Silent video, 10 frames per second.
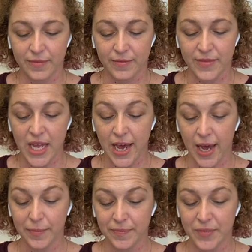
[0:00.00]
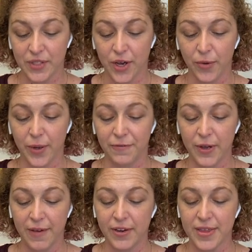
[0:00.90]
yeah. So if you
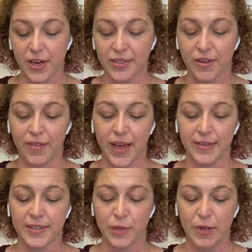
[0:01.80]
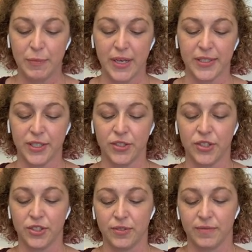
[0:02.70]
have any thoughts on that, send me a
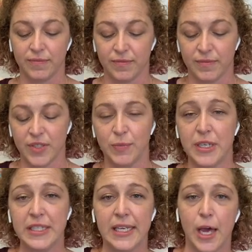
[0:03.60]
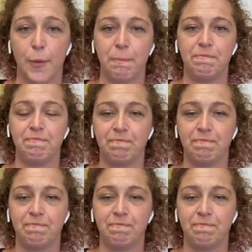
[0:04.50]
message, send me a DM,